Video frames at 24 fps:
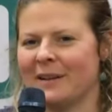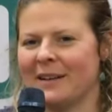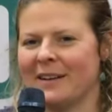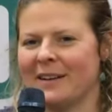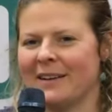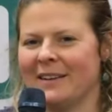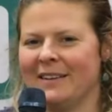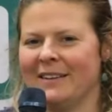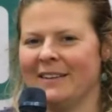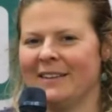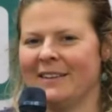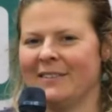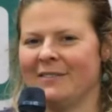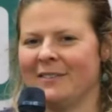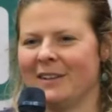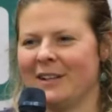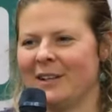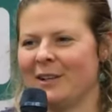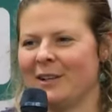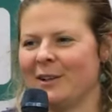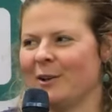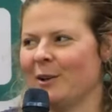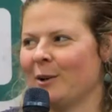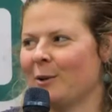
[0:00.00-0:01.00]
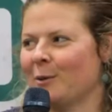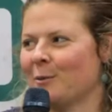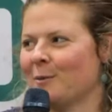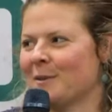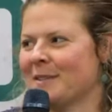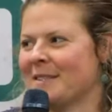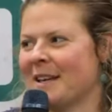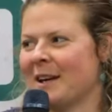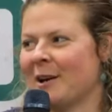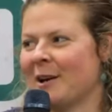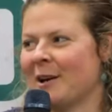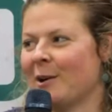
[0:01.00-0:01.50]
But if I didn't know it
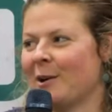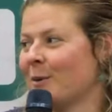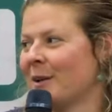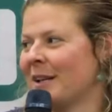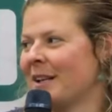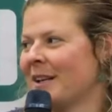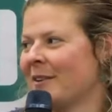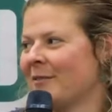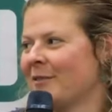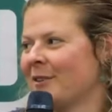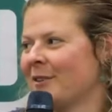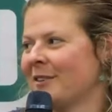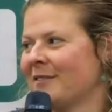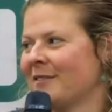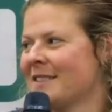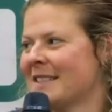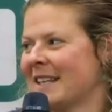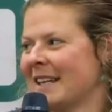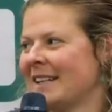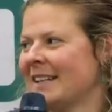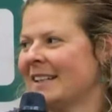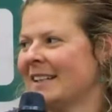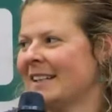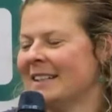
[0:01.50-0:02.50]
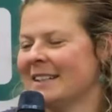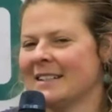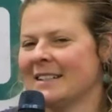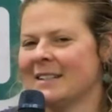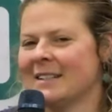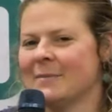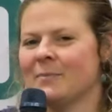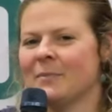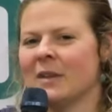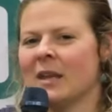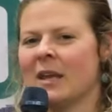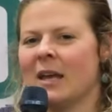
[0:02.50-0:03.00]
was there, I would never have seen
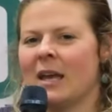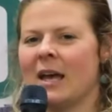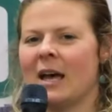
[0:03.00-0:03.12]
it.